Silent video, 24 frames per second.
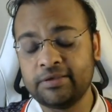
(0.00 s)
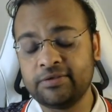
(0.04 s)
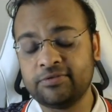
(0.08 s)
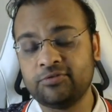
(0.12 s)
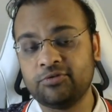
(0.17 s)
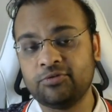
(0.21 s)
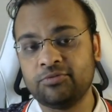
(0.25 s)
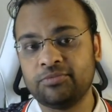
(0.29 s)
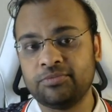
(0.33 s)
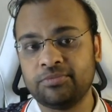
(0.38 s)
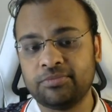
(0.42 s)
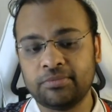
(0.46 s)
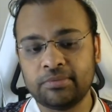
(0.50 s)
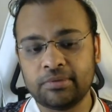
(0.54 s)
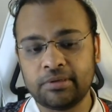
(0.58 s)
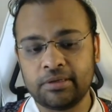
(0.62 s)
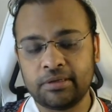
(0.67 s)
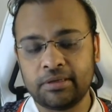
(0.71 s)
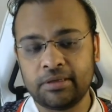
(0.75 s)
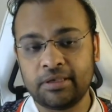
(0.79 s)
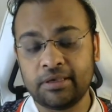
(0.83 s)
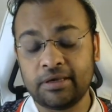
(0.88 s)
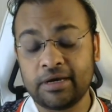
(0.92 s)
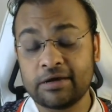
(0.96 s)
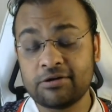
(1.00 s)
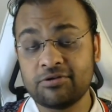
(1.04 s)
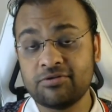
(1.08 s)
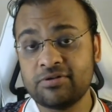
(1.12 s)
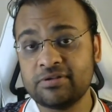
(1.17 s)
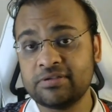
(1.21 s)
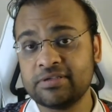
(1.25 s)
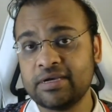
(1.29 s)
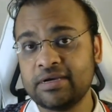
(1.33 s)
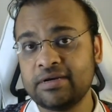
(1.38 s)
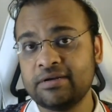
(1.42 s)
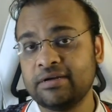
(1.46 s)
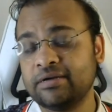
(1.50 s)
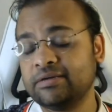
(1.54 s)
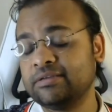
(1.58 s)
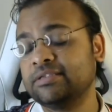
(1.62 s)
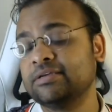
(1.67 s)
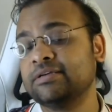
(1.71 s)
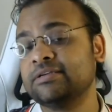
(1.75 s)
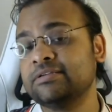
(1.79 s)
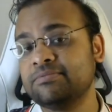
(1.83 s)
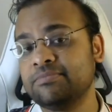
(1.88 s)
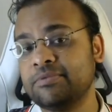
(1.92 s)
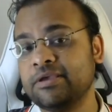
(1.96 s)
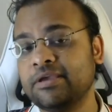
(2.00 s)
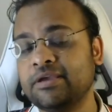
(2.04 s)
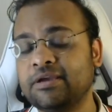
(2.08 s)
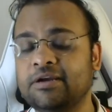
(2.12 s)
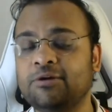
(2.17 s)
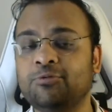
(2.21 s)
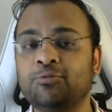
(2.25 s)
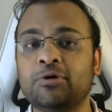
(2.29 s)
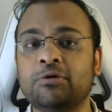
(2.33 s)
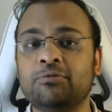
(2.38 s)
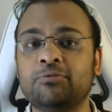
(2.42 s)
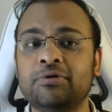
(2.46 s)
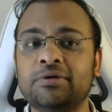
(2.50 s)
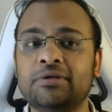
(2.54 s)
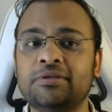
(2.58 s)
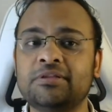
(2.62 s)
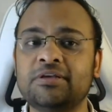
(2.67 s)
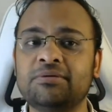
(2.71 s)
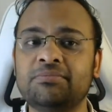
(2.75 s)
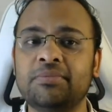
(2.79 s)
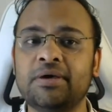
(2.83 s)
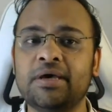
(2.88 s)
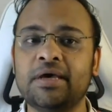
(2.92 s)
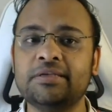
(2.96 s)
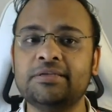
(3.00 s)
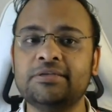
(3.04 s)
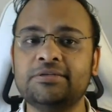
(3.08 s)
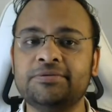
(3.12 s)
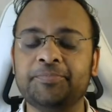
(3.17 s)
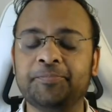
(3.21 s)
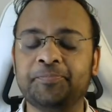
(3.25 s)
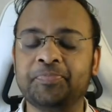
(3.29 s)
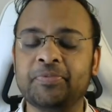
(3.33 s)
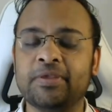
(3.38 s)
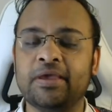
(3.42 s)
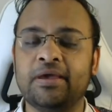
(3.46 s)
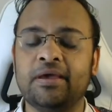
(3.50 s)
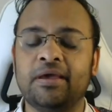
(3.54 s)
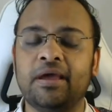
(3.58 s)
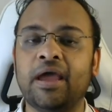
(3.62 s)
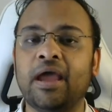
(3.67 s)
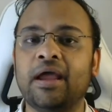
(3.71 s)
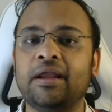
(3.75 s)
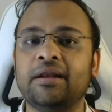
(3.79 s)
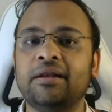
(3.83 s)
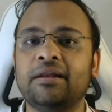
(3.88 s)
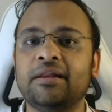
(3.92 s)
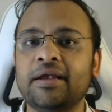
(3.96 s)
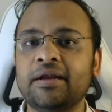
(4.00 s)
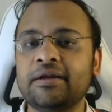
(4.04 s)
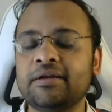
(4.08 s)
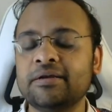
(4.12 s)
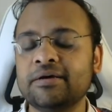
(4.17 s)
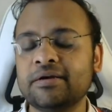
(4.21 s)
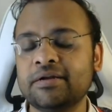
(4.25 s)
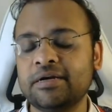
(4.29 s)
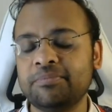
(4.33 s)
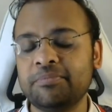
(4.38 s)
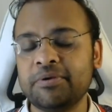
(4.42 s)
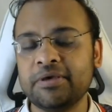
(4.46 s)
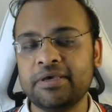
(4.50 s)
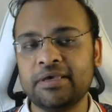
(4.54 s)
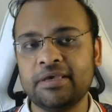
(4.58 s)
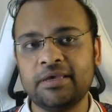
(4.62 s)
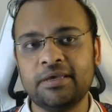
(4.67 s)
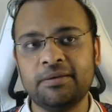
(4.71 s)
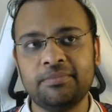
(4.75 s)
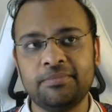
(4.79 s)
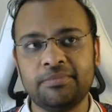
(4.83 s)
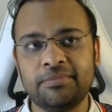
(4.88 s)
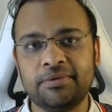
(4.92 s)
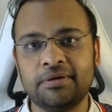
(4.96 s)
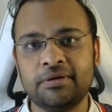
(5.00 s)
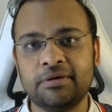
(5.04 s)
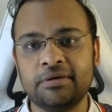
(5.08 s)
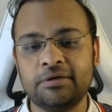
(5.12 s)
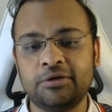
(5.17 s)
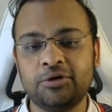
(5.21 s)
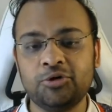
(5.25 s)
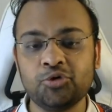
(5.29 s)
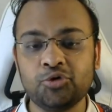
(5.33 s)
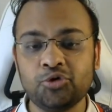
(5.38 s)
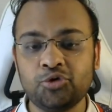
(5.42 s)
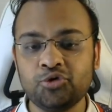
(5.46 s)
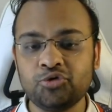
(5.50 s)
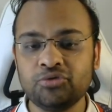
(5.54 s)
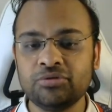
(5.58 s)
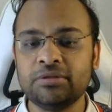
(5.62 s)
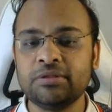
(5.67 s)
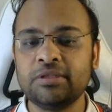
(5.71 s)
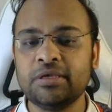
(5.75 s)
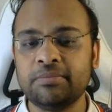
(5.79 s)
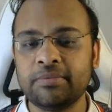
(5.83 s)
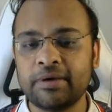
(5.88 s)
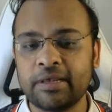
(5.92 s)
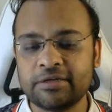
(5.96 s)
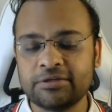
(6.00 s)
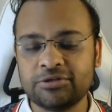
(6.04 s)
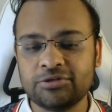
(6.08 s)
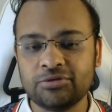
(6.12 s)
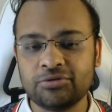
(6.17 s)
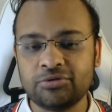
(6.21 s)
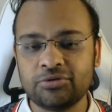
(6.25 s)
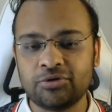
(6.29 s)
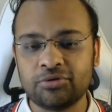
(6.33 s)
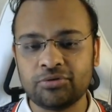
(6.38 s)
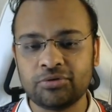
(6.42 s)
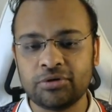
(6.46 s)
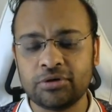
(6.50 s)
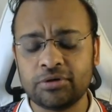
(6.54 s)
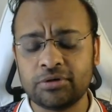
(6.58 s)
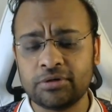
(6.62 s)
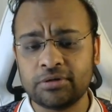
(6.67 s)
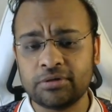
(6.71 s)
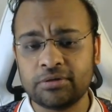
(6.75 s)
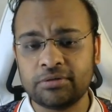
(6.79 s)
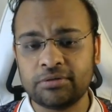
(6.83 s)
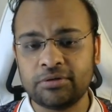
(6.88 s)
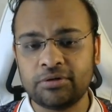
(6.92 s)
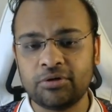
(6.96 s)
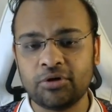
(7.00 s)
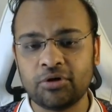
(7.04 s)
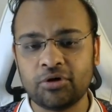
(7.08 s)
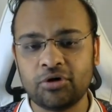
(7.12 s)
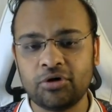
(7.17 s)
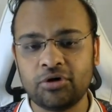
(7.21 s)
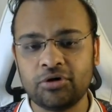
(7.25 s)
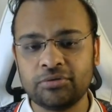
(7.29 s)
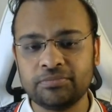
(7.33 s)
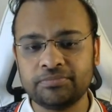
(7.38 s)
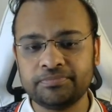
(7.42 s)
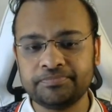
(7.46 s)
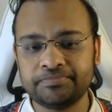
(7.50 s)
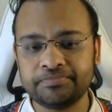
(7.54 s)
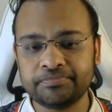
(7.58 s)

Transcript: So Hikaru resigned and thus making it 1-1 in the match. And later it became 2-2. They managed to draw